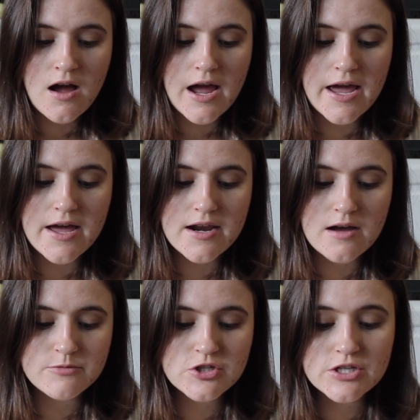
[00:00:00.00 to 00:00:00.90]
and
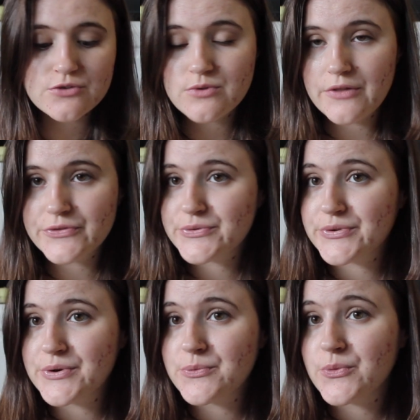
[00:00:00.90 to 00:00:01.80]
I'm just going to run through
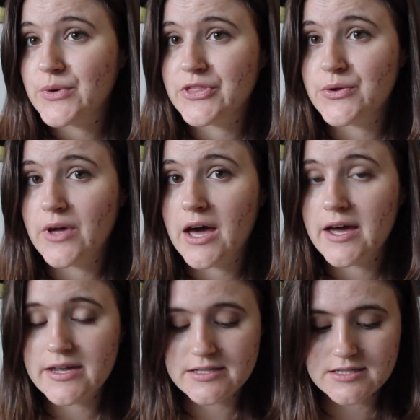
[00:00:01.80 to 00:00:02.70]
them with you
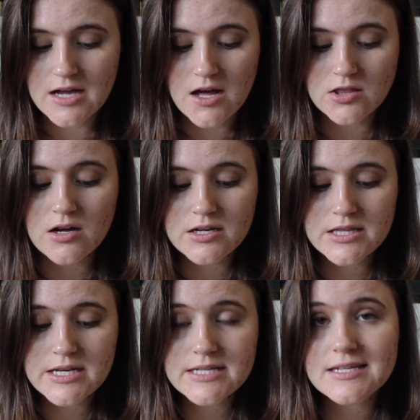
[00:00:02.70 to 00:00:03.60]
guys. A lot of
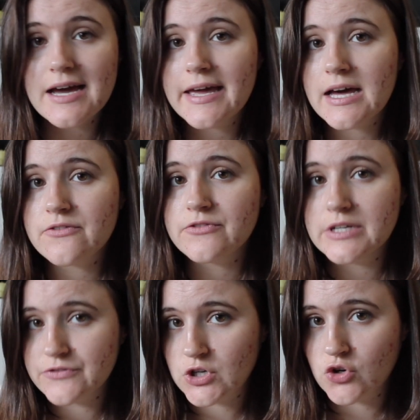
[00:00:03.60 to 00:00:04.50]
these I have
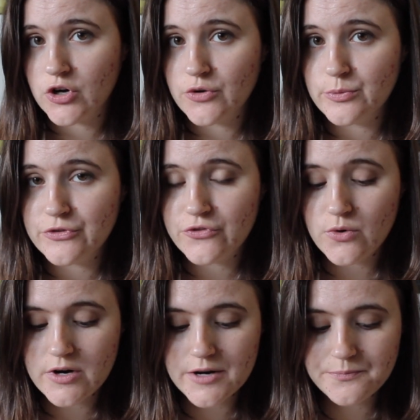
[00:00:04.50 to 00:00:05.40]
never grown
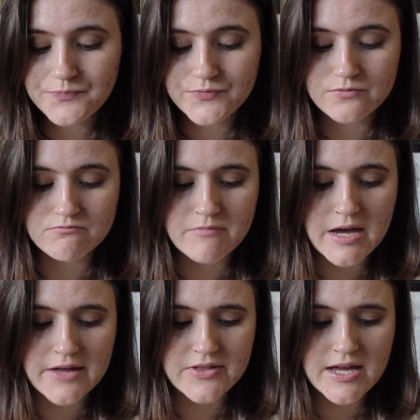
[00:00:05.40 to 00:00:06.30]
before.
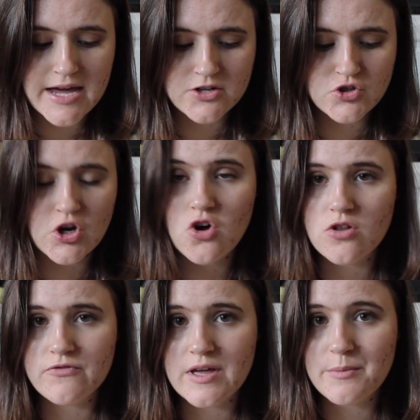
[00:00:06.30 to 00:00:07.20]
I think actually all
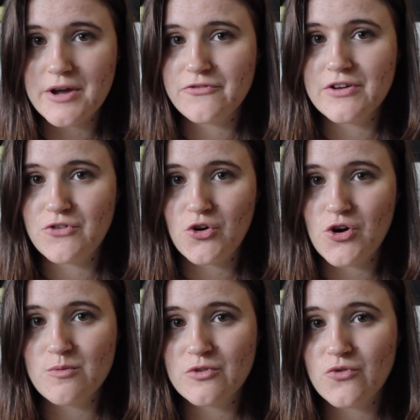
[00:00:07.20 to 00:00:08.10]
of them I've never
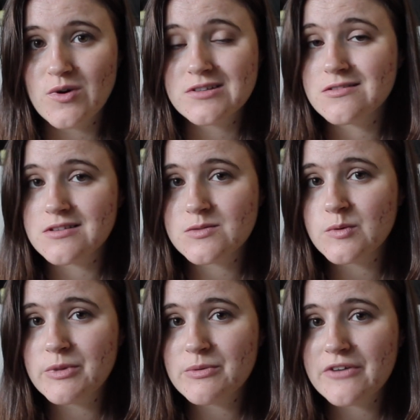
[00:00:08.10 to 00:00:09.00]
grown before. So this
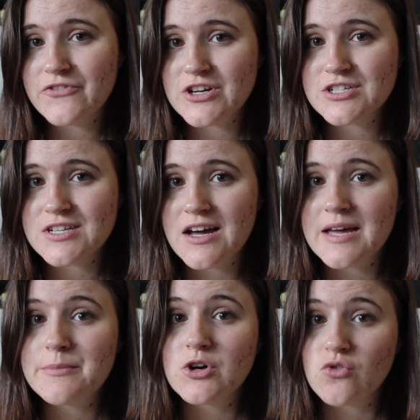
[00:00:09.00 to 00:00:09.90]
will be my first
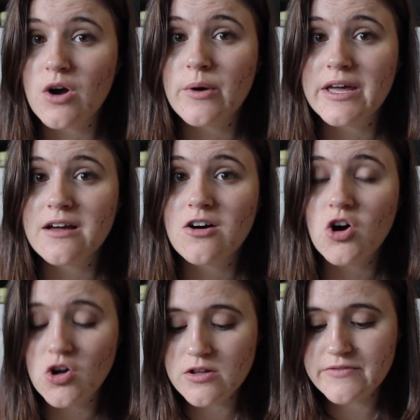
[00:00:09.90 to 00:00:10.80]
time growing
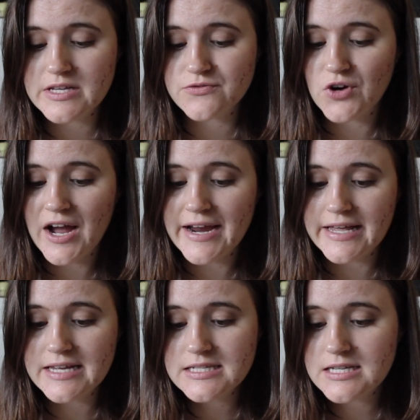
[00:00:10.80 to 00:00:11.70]
all of these
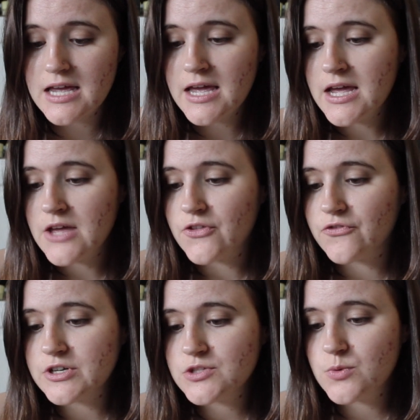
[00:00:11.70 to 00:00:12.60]
varieties. The
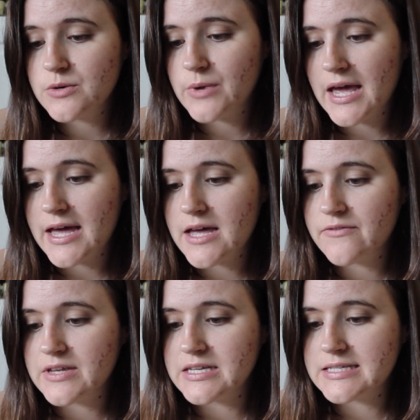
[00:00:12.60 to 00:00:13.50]
first one we
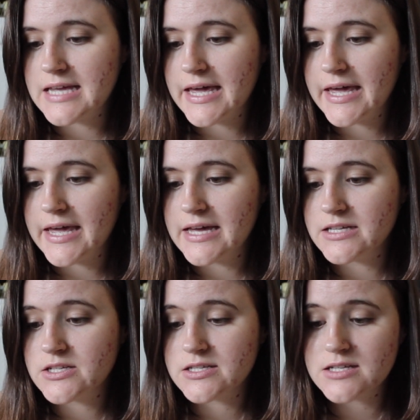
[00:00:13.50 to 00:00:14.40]
have is a
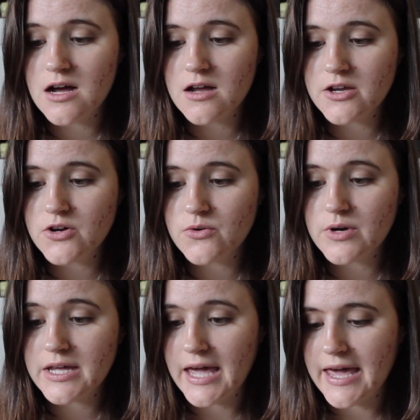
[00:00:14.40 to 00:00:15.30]

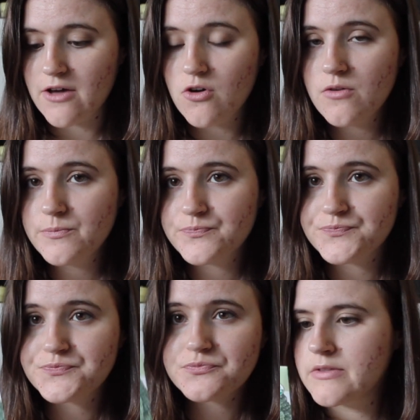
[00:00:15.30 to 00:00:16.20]
Toscano Kale.
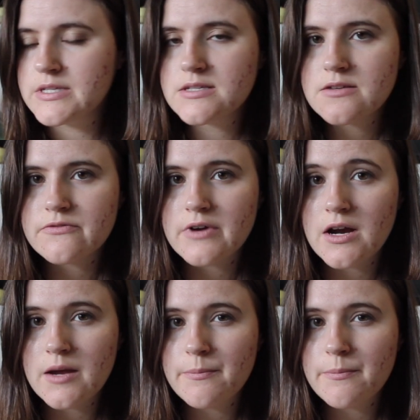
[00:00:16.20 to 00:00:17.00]
This is a very